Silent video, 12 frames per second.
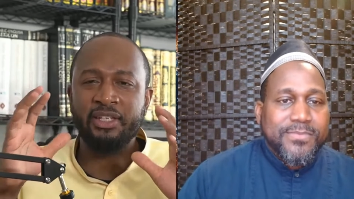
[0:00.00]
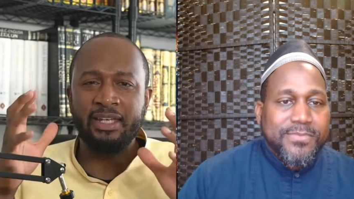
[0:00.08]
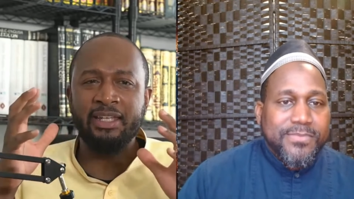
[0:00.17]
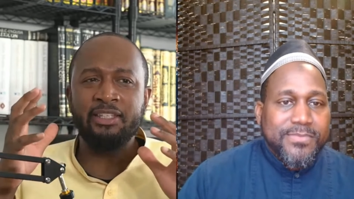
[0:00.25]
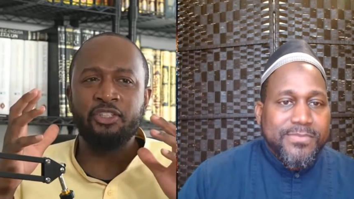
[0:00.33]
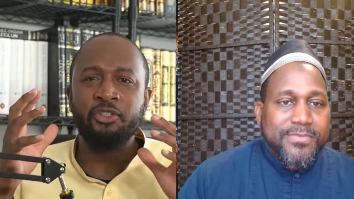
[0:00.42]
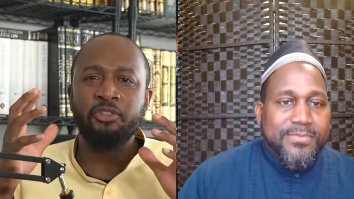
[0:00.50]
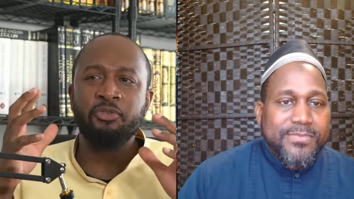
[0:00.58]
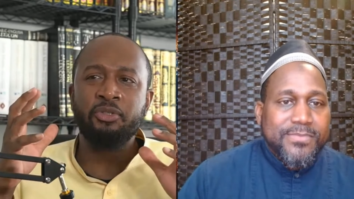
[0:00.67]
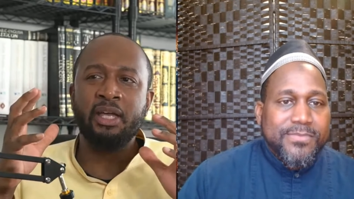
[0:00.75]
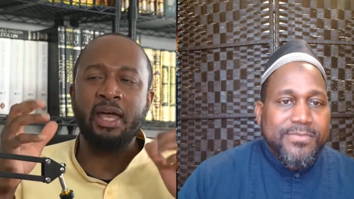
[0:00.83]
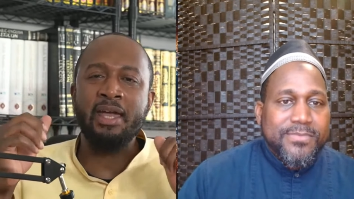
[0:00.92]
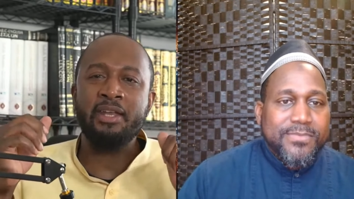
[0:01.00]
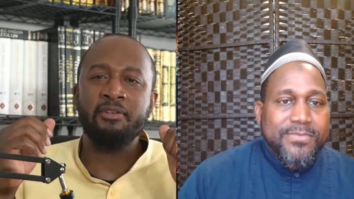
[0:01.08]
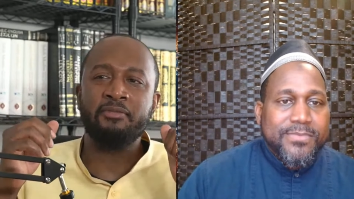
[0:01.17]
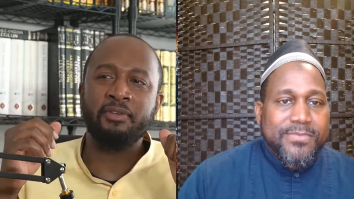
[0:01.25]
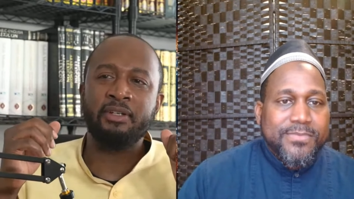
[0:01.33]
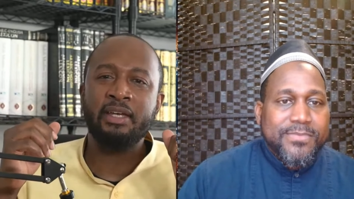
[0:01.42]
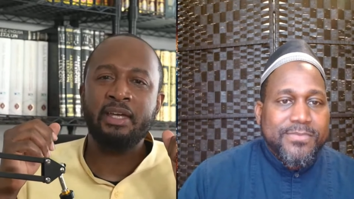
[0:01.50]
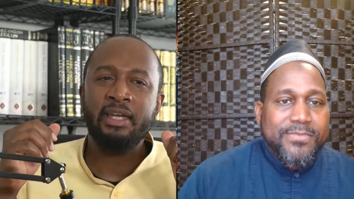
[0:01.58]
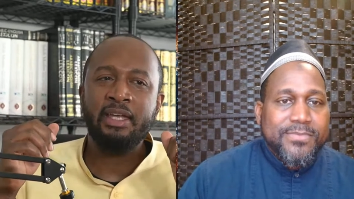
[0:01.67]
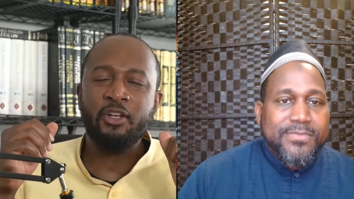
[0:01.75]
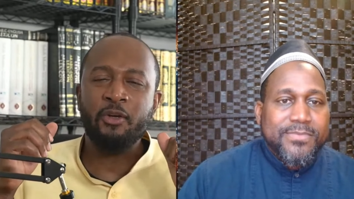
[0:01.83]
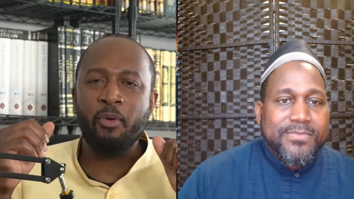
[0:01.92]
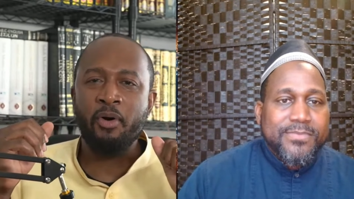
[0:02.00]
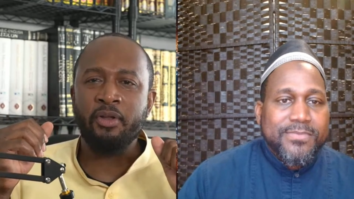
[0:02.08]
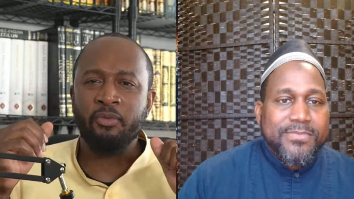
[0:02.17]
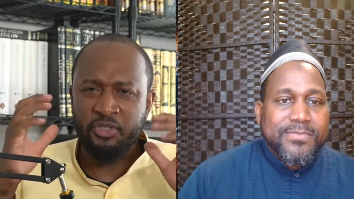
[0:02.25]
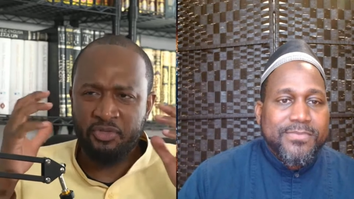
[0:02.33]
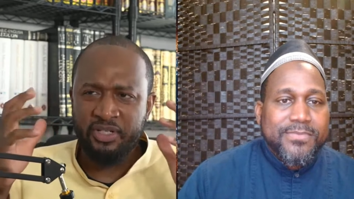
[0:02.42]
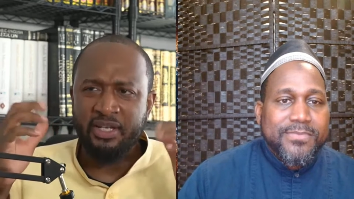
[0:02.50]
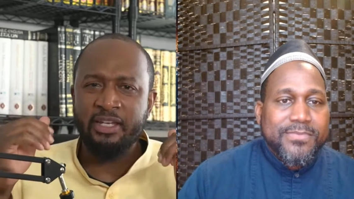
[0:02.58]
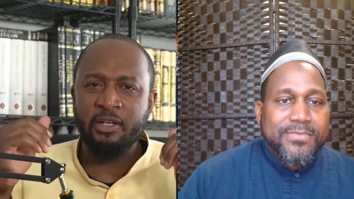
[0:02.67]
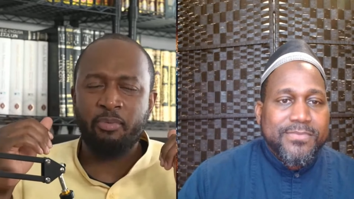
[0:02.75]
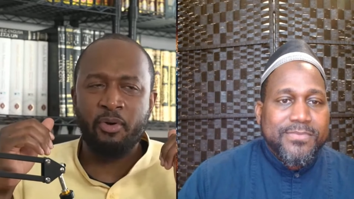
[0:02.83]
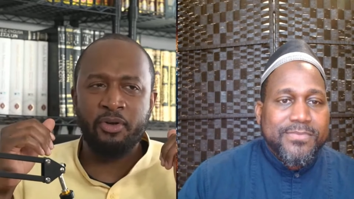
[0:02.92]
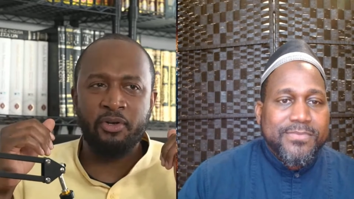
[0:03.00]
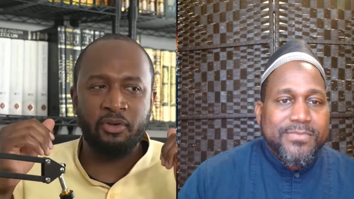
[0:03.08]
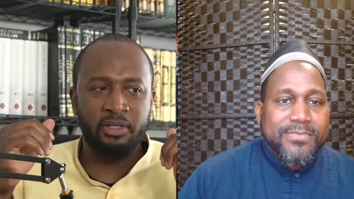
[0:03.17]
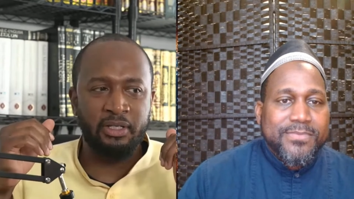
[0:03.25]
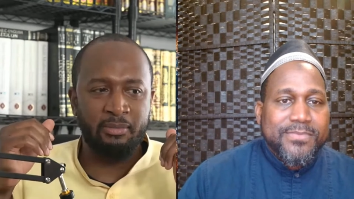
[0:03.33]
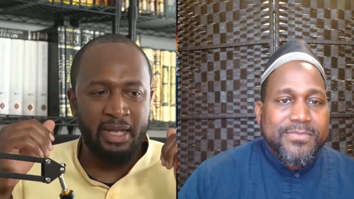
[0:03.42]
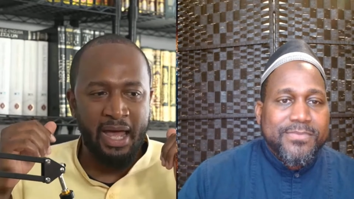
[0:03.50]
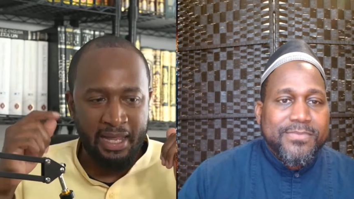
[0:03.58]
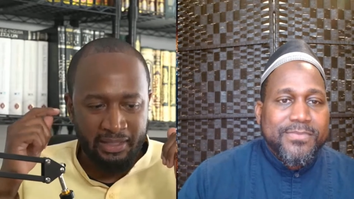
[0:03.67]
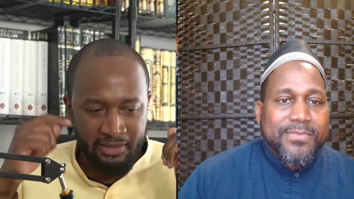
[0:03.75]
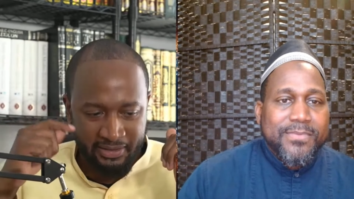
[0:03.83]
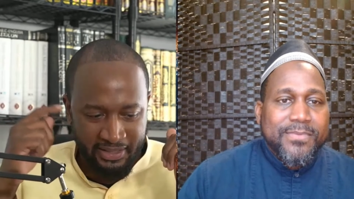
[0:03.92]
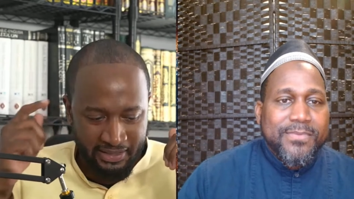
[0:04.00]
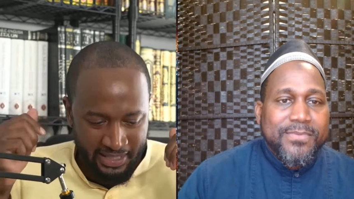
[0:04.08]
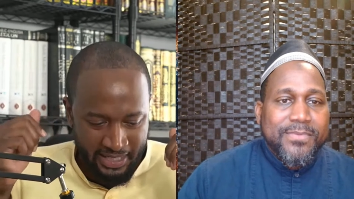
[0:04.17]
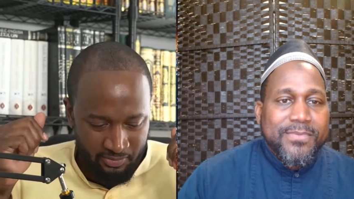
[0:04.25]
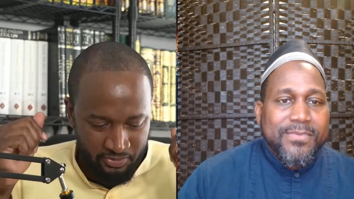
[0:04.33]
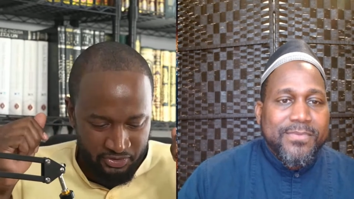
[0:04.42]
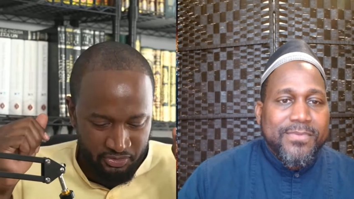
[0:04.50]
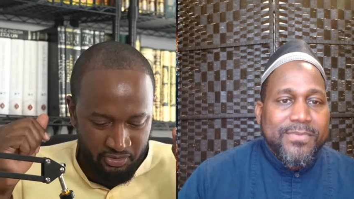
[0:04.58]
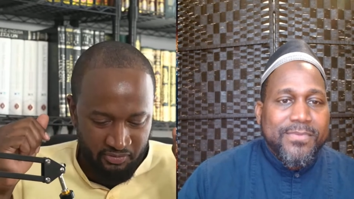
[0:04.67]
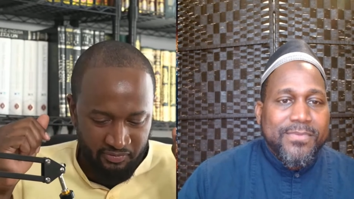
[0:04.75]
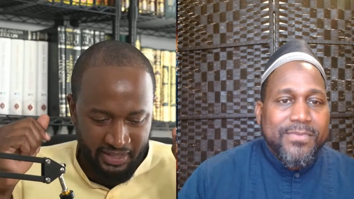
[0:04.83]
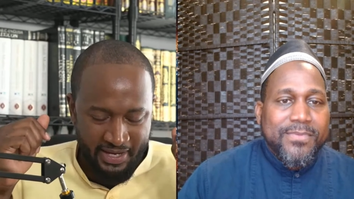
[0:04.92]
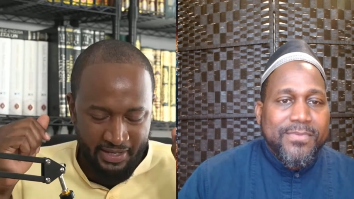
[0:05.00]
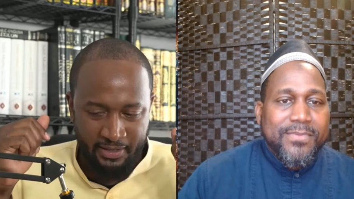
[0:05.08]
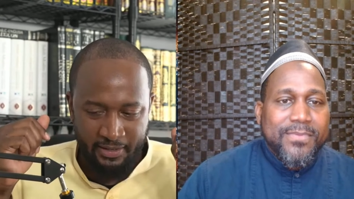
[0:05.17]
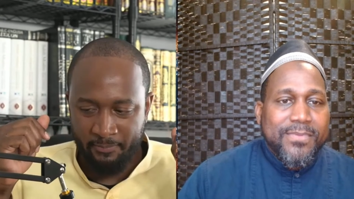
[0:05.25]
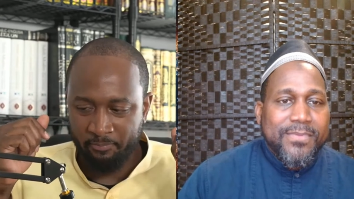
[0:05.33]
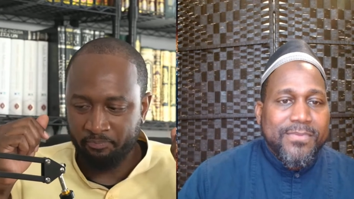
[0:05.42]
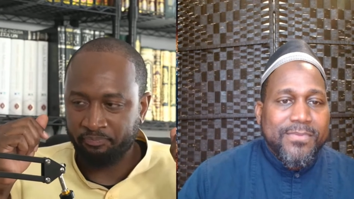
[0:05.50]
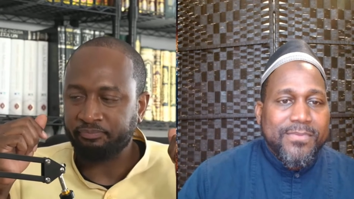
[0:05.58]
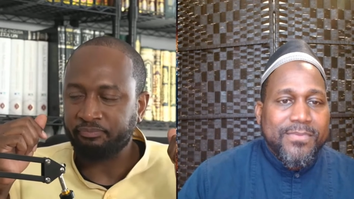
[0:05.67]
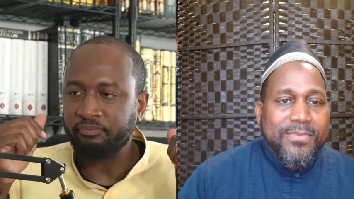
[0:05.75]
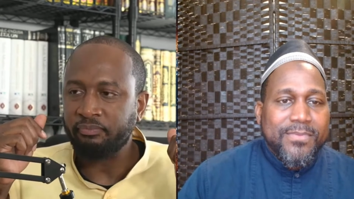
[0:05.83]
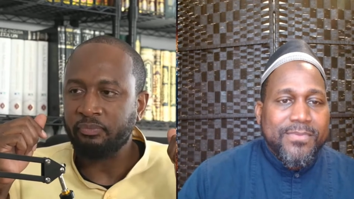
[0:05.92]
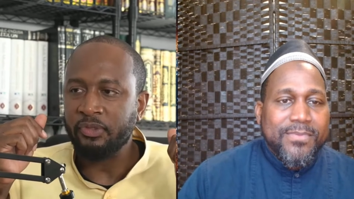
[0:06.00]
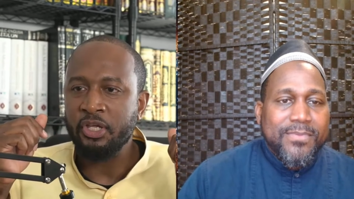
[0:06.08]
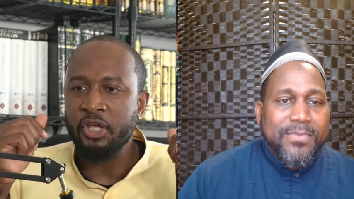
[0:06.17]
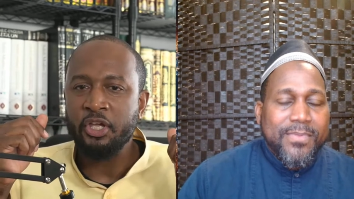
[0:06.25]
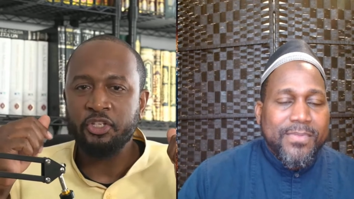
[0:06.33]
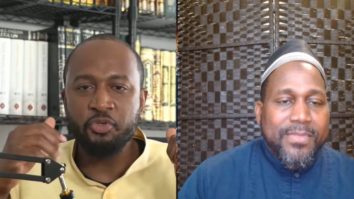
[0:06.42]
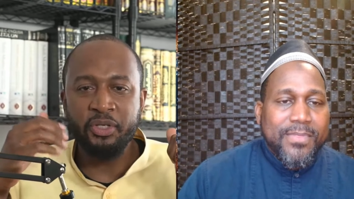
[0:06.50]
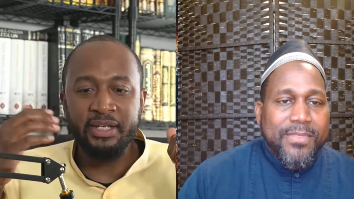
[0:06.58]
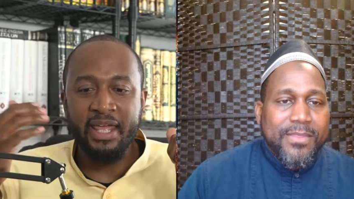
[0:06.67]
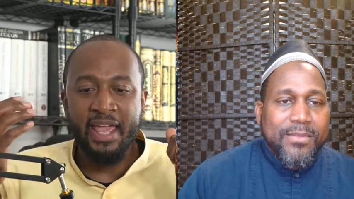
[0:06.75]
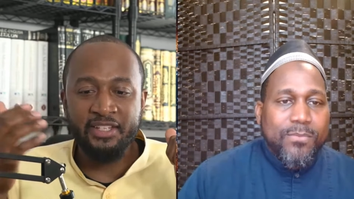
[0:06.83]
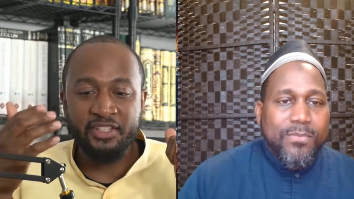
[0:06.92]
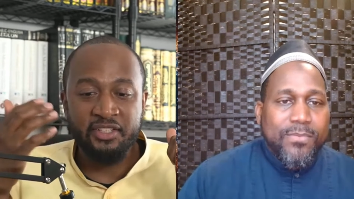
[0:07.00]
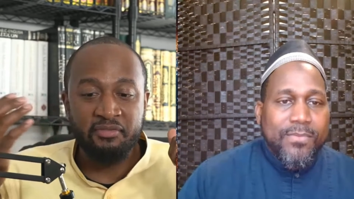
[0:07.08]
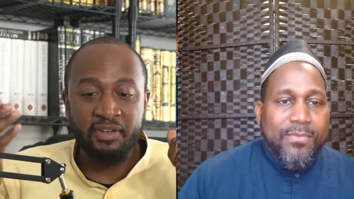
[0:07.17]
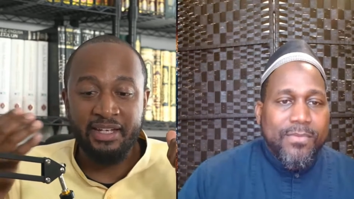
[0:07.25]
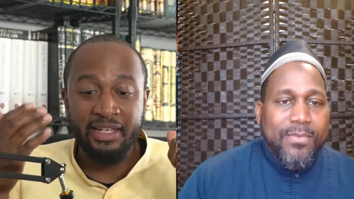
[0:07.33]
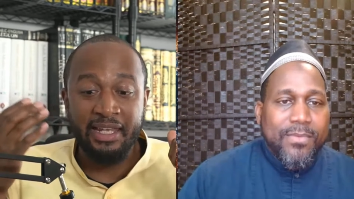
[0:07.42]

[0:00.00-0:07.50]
Speaker 1: and, and you, you kind of hit upon it. Well, you did hit upon it earlier. I mean, I look at language sort of like, um, you can excavate